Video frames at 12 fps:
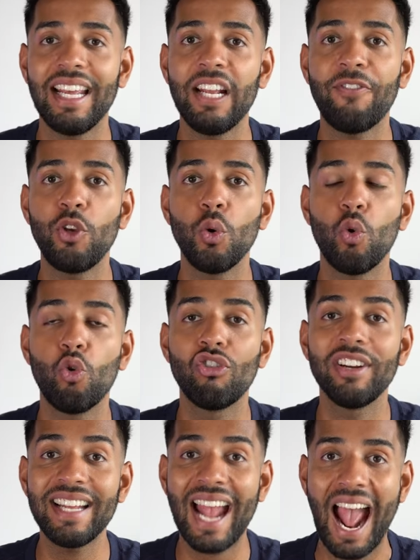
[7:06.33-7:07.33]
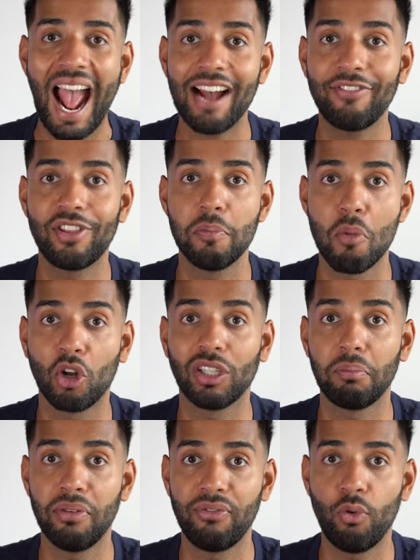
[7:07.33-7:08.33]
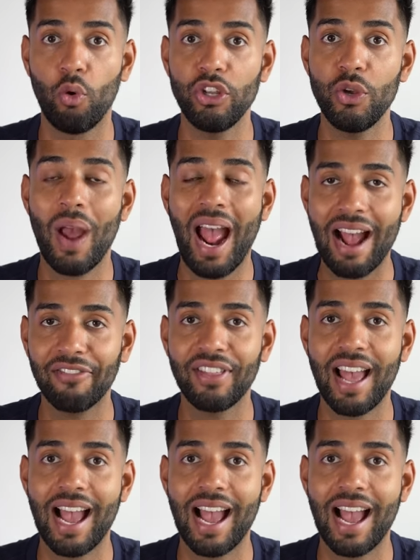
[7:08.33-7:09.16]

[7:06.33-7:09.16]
if you already have the model before, you have the